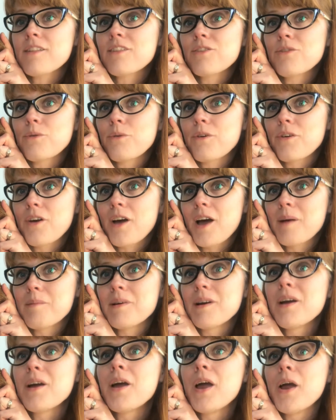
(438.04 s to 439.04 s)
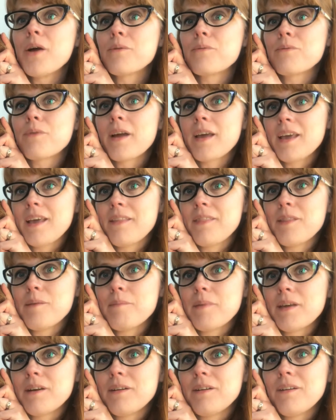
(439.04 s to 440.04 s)
doorknob right in the
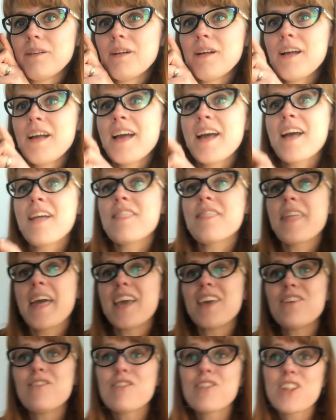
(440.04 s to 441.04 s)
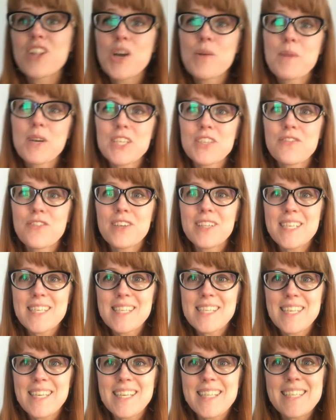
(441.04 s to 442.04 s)
middle. Thank you so much for
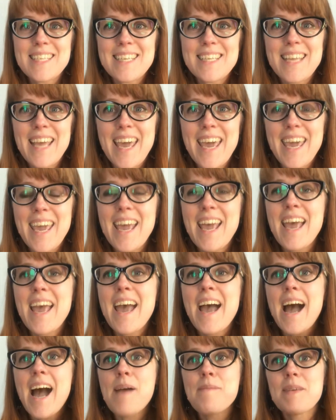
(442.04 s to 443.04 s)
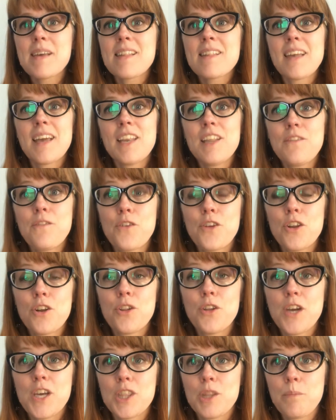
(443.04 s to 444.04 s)
listening today. I'm excited for you to
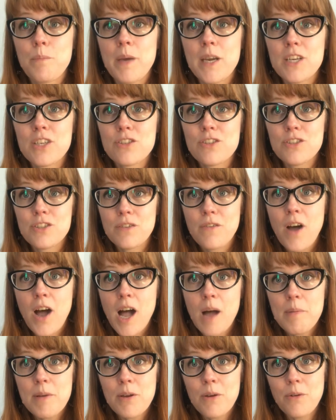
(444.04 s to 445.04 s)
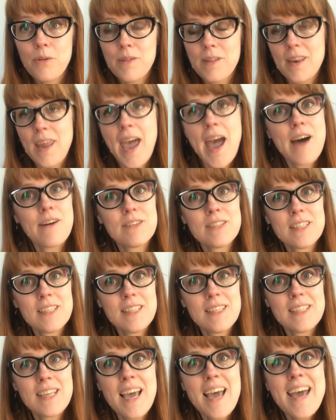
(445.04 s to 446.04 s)
look at the pictures of hobbit holes and
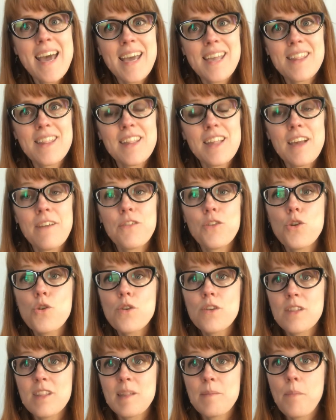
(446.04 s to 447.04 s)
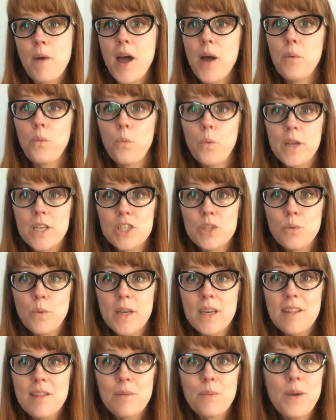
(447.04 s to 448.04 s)
houses and see if you can spot which
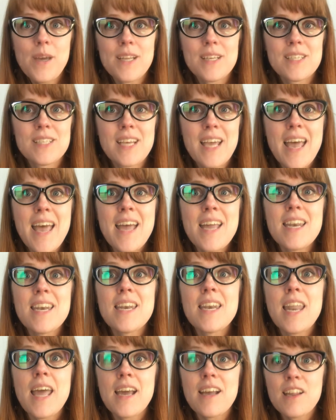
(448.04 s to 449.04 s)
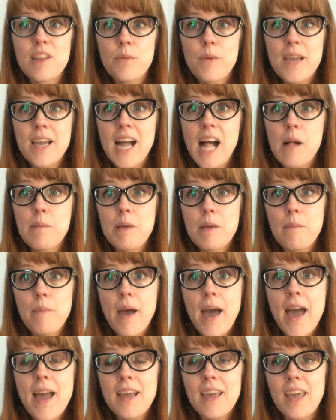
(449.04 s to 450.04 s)
one is which. Next week I'll be
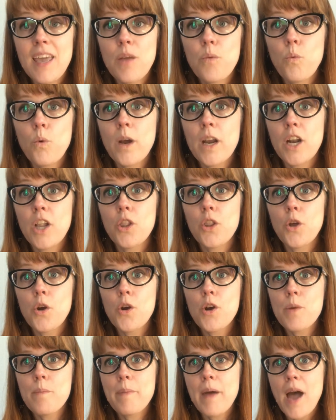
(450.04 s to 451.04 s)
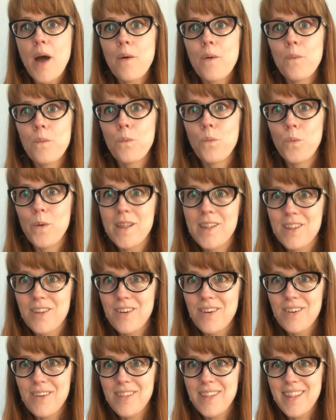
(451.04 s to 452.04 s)
back and we're going to learn about
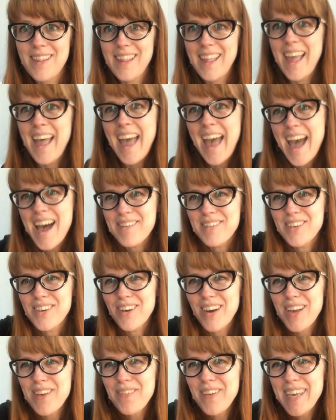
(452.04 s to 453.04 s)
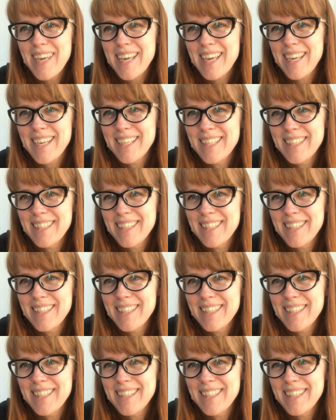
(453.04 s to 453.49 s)
wizards. Have a great week.